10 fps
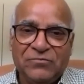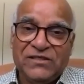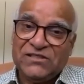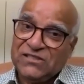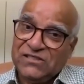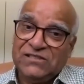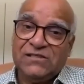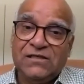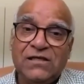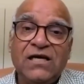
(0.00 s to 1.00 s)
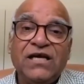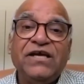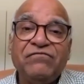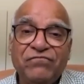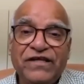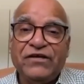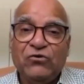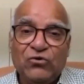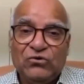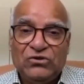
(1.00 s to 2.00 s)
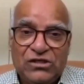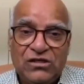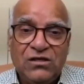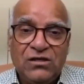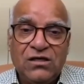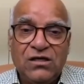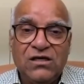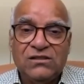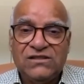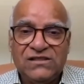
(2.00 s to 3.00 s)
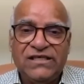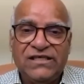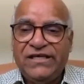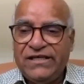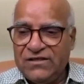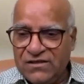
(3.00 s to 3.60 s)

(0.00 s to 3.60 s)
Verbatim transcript: ministerial if they don't stay,